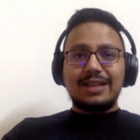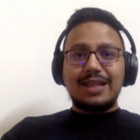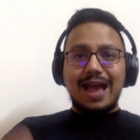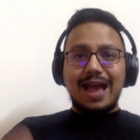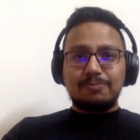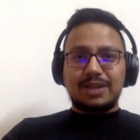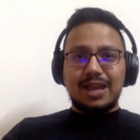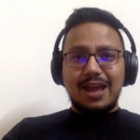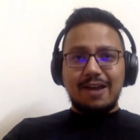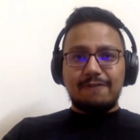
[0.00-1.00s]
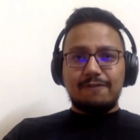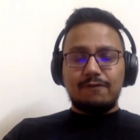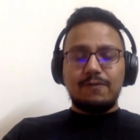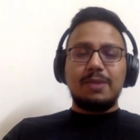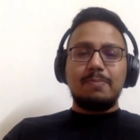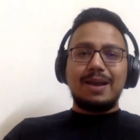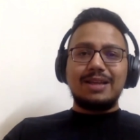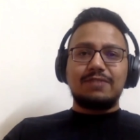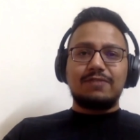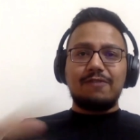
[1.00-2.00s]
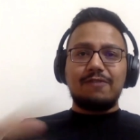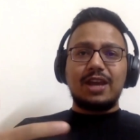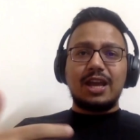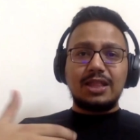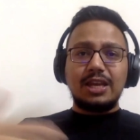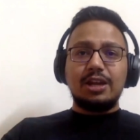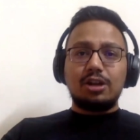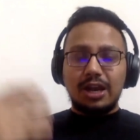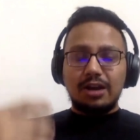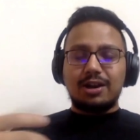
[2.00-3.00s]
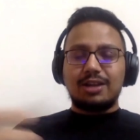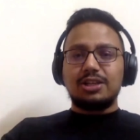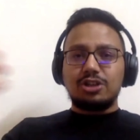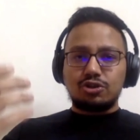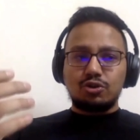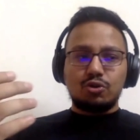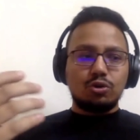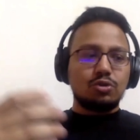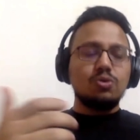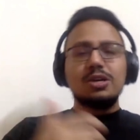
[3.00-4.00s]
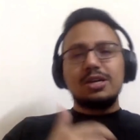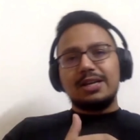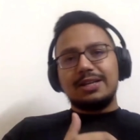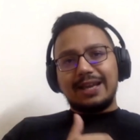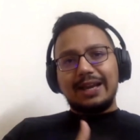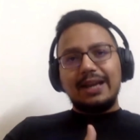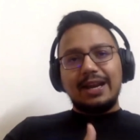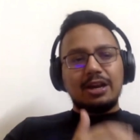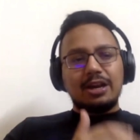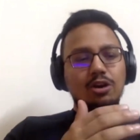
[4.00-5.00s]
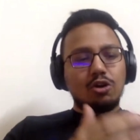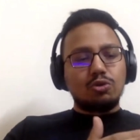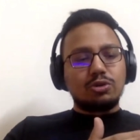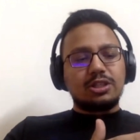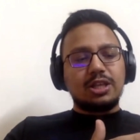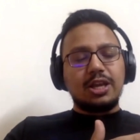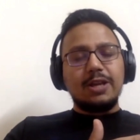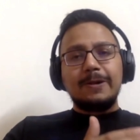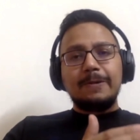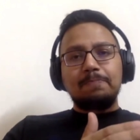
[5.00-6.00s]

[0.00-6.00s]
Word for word: Like the apps can have very massive traffic and they need their transactions to go through. Second, it includes the